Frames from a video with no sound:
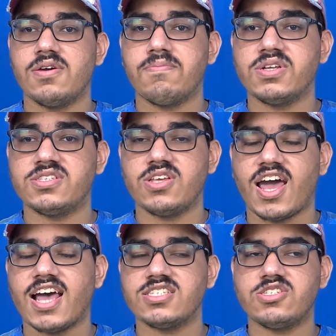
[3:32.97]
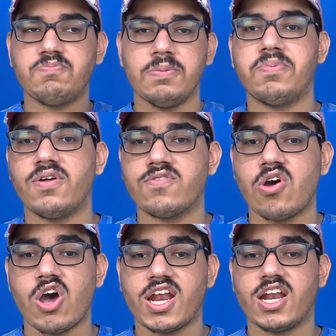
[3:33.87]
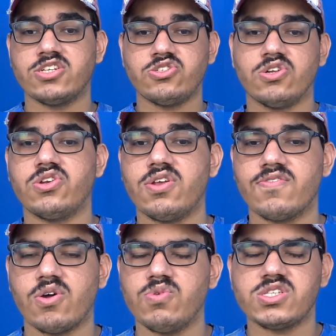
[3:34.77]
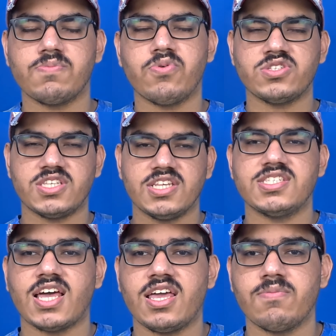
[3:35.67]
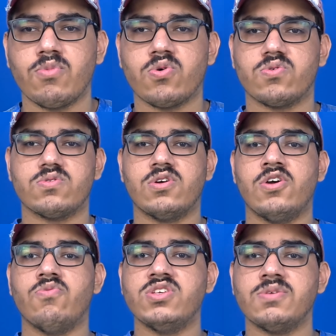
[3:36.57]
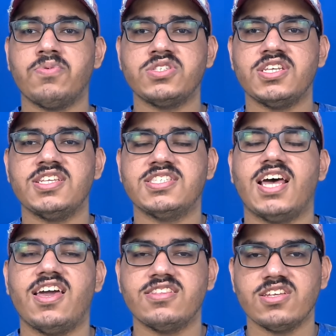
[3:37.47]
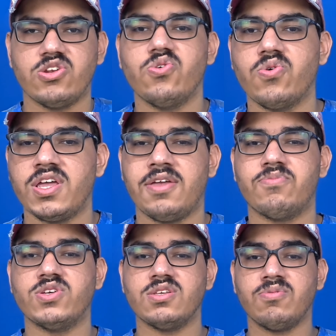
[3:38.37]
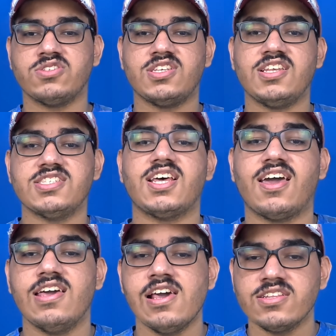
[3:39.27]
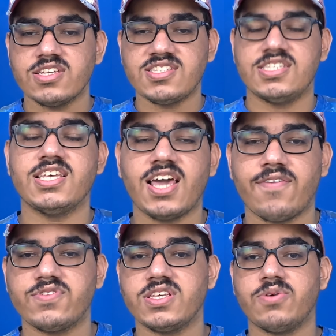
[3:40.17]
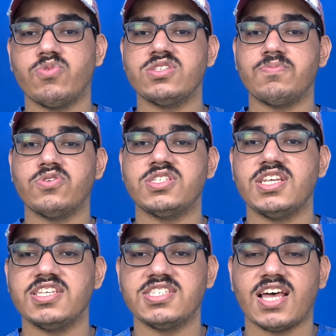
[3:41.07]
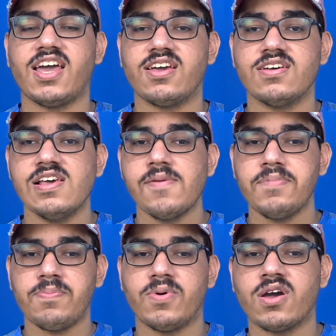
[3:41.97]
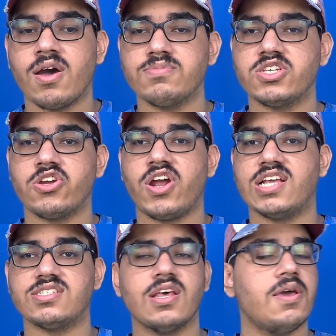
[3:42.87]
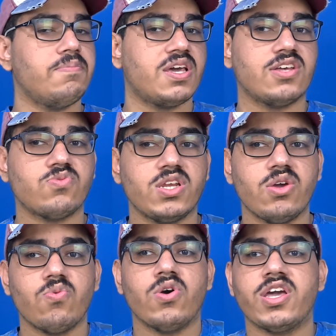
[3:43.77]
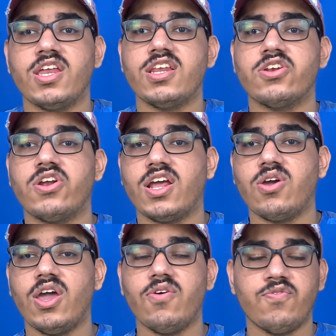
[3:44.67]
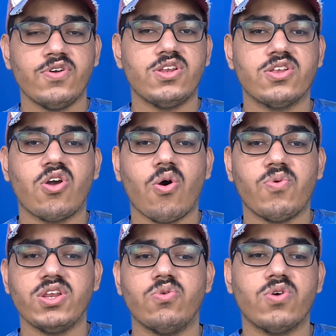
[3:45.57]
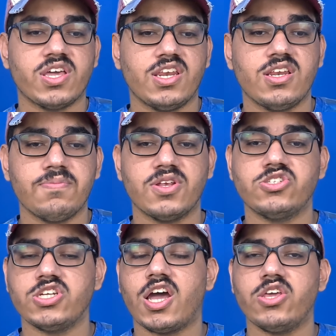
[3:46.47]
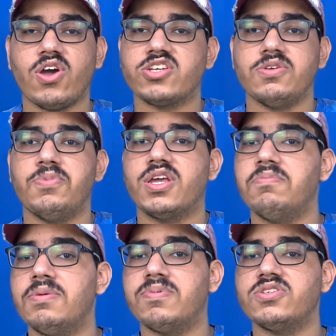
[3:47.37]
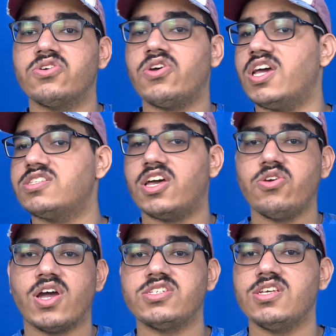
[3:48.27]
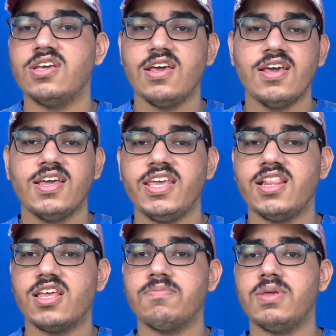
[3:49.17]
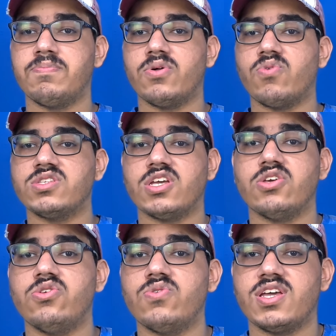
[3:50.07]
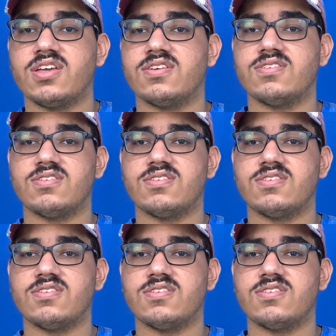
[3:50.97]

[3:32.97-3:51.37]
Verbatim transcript: But as people of God and as children of God, we're supposed to desire more. We're supposed to desire to know him. We're supposed to desire to seek after him. We're supposed to desire people come to Christ. Because when you're working for God, when you're working in the ministry, are you actually bringing people to Christ? Are you actually healing people? What are you doing?